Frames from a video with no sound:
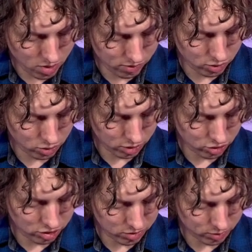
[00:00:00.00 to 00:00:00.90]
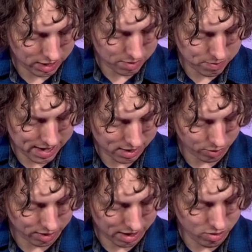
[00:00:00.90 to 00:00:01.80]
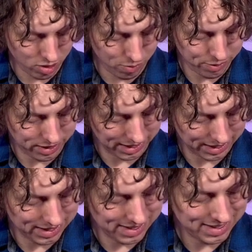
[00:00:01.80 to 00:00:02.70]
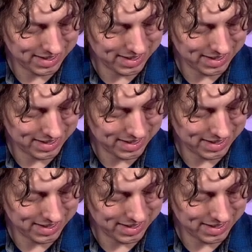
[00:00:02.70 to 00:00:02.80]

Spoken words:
overjoyed she ran back without opening it